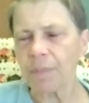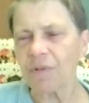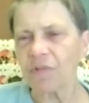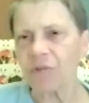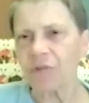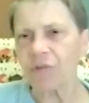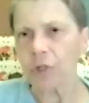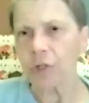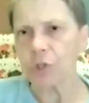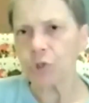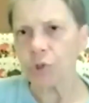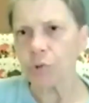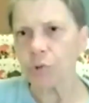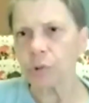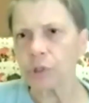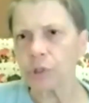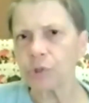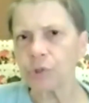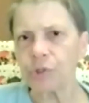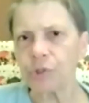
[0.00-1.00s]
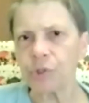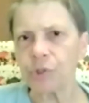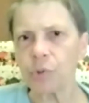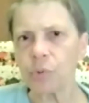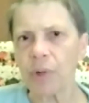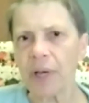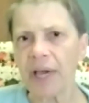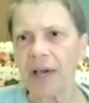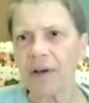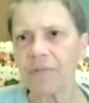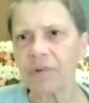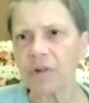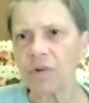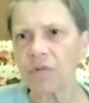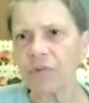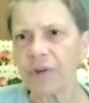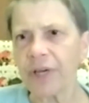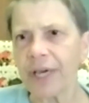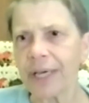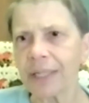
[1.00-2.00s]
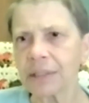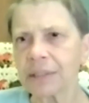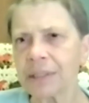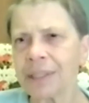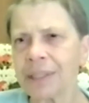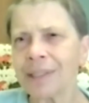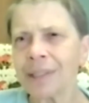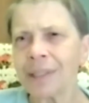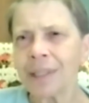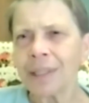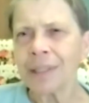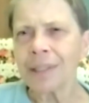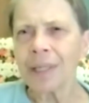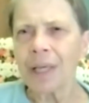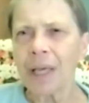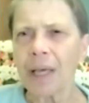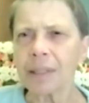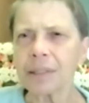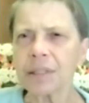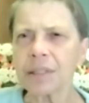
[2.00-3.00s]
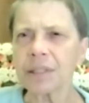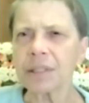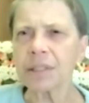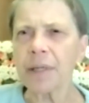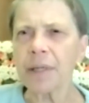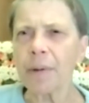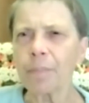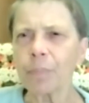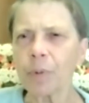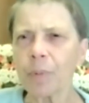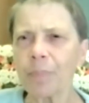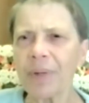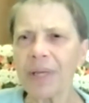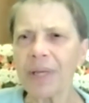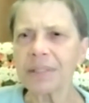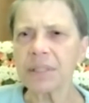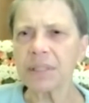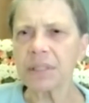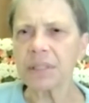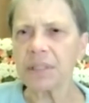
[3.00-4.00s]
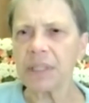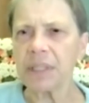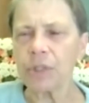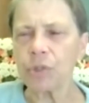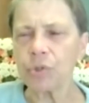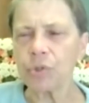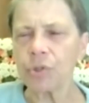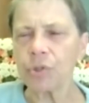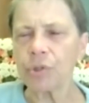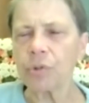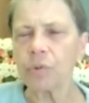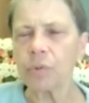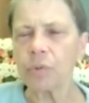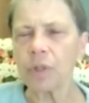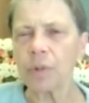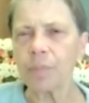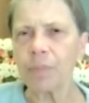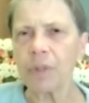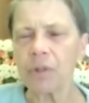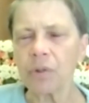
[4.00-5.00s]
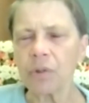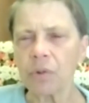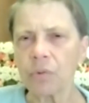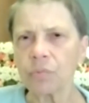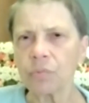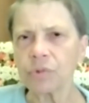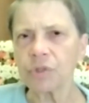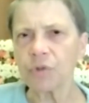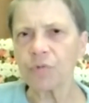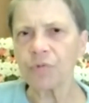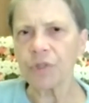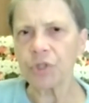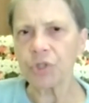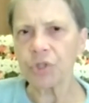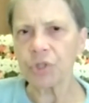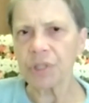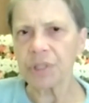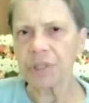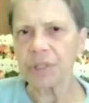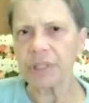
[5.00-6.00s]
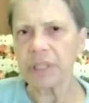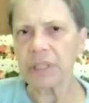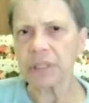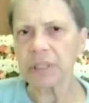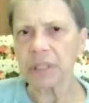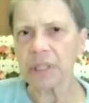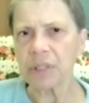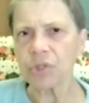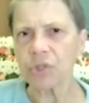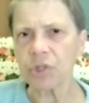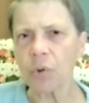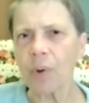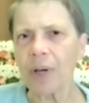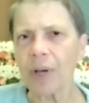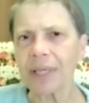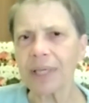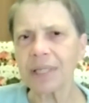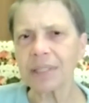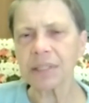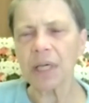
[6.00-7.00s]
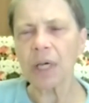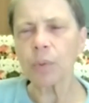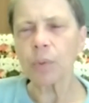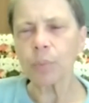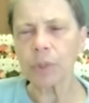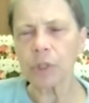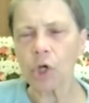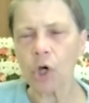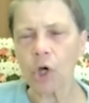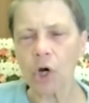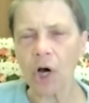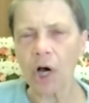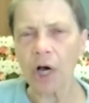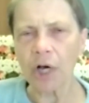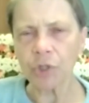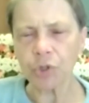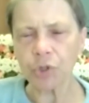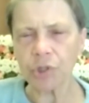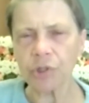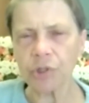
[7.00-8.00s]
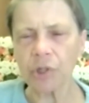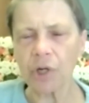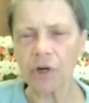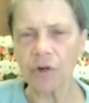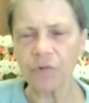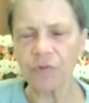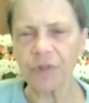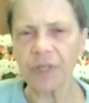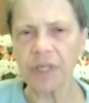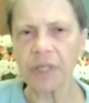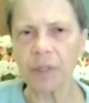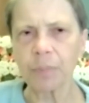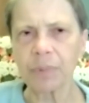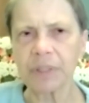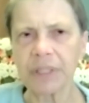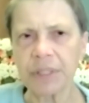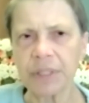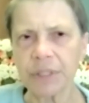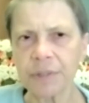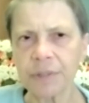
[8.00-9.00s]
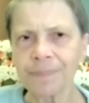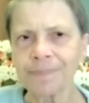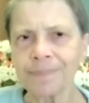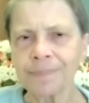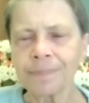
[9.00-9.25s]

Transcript: of our children do have, in fact, some propensity to immunodeficiencies. And so I guess I would caution our families